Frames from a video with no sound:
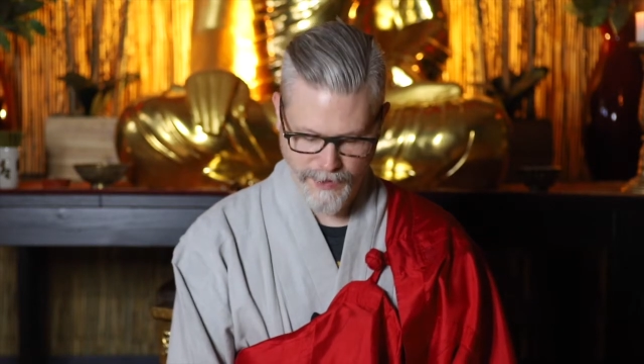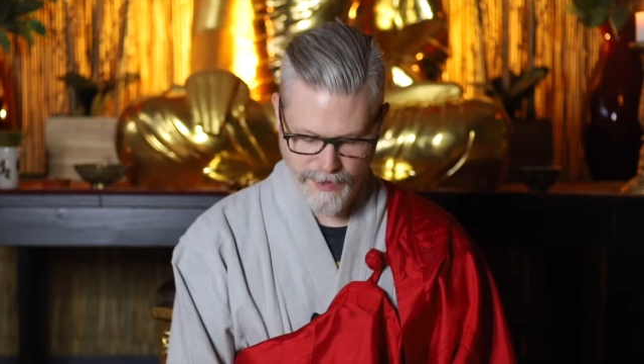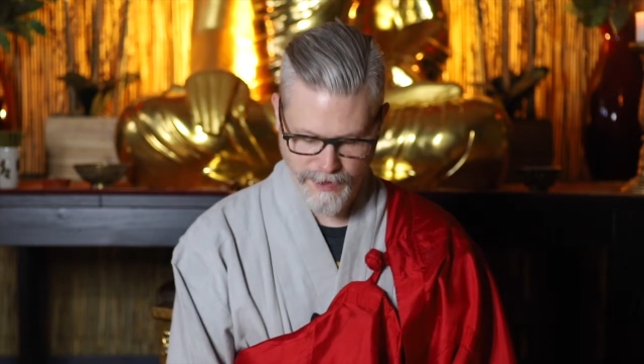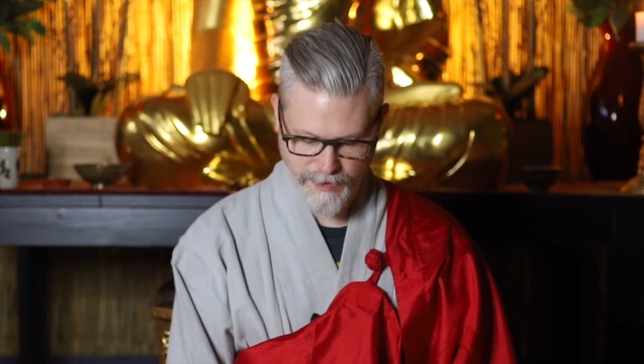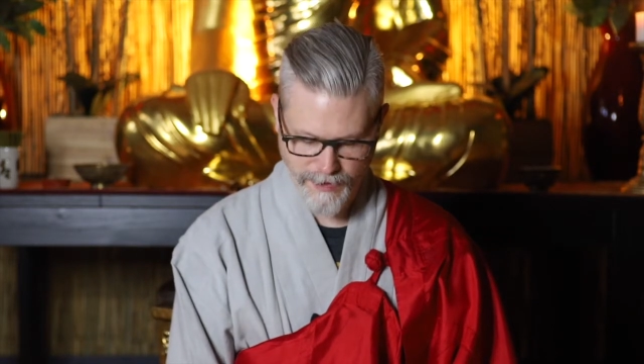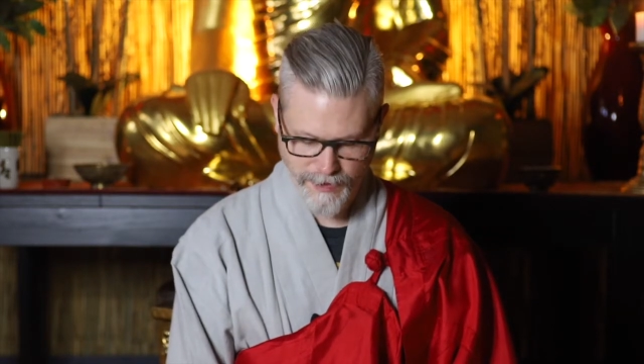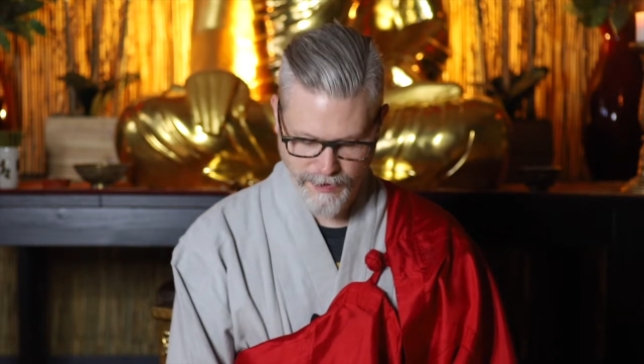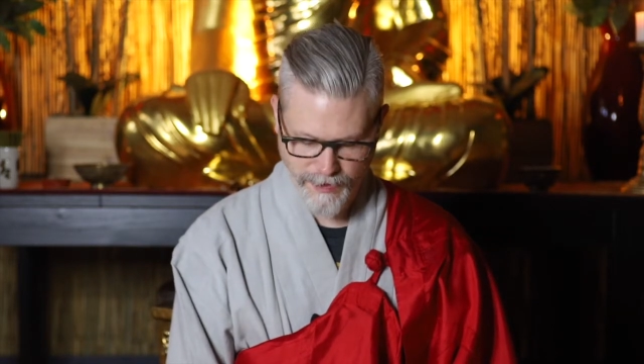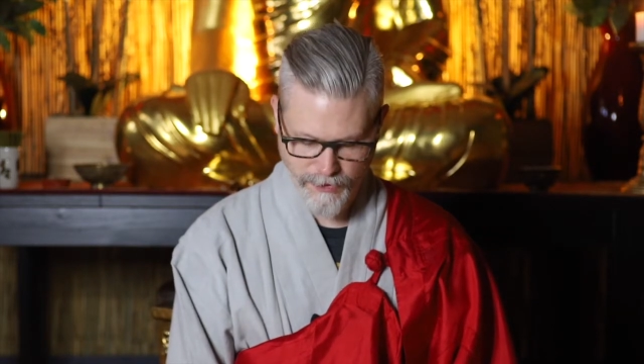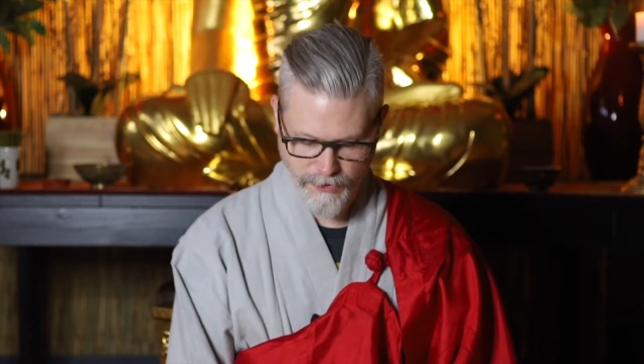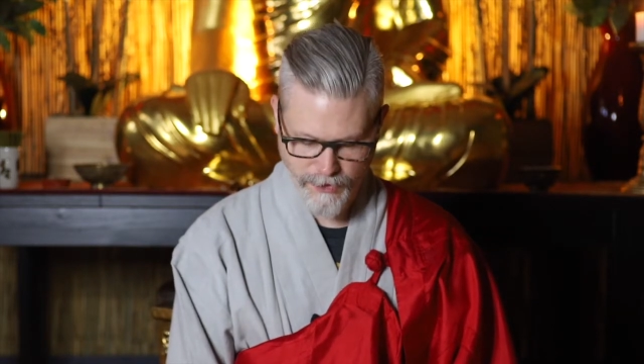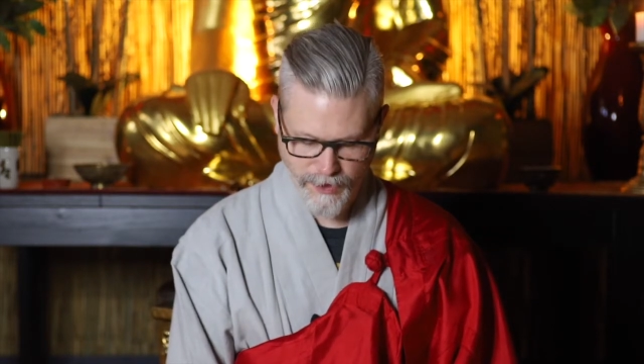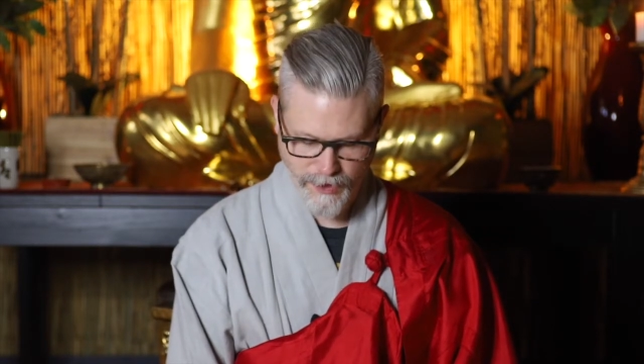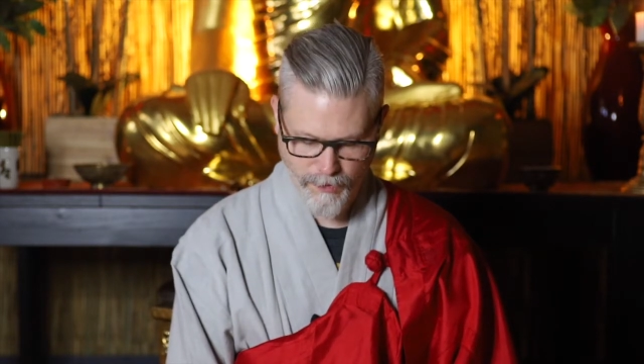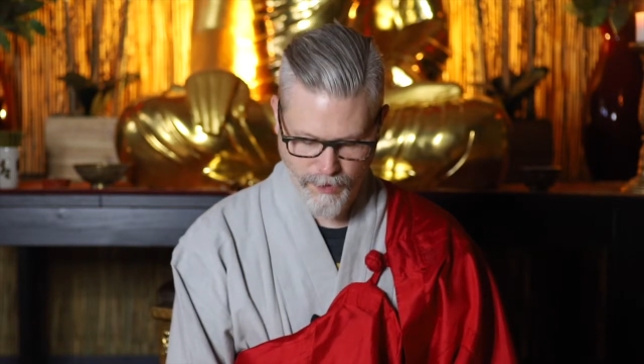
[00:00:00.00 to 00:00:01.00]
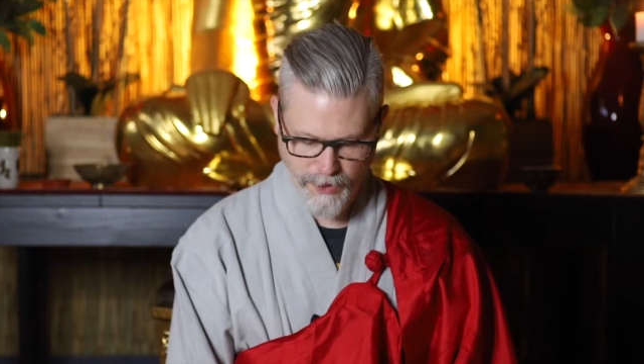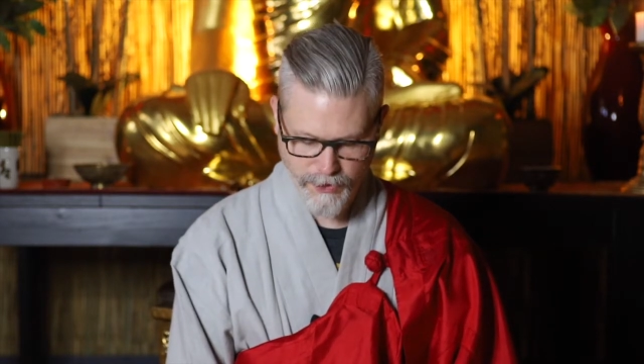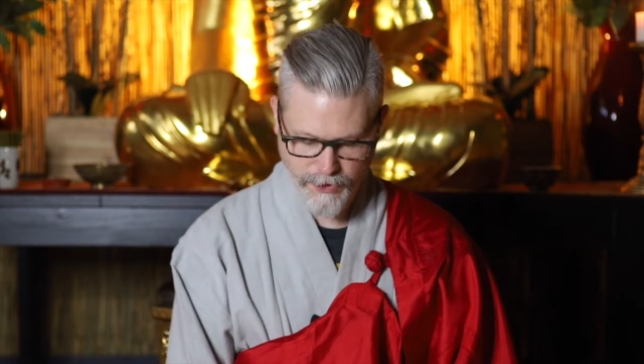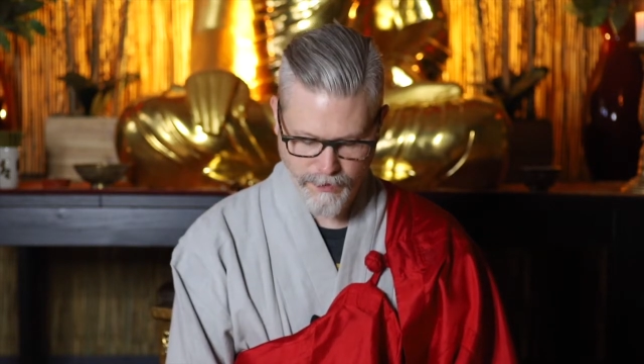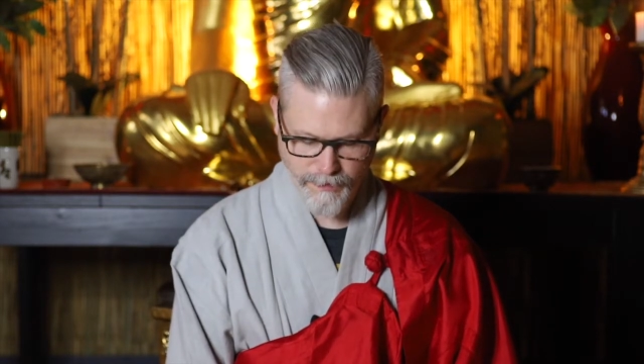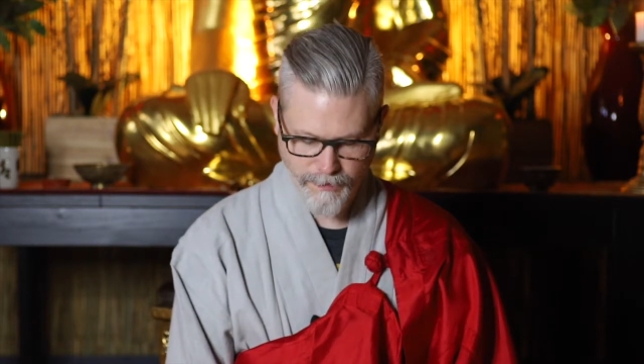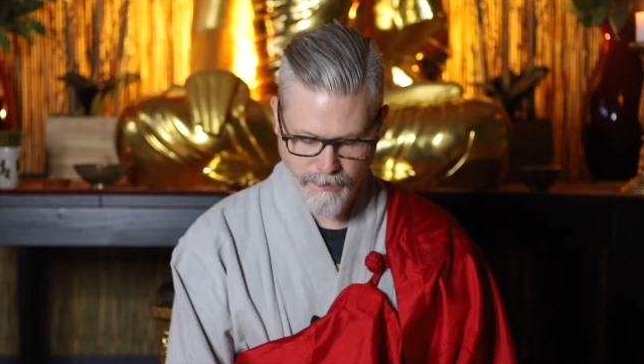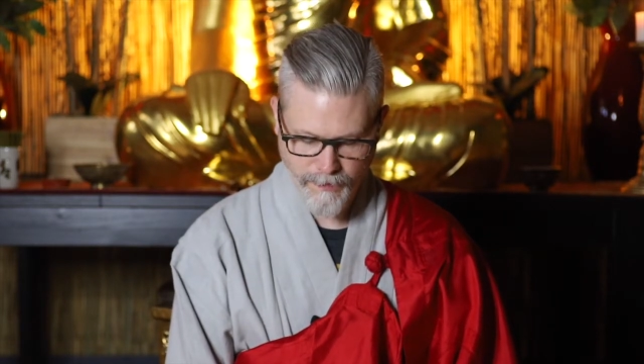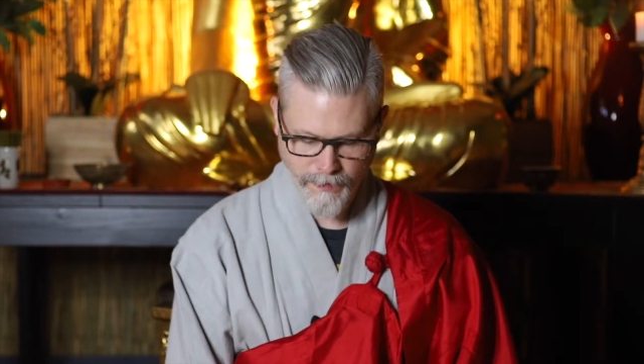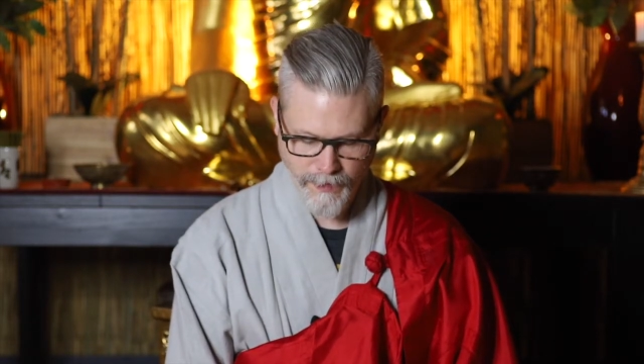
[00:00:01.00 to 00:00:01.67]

this is an interesting question.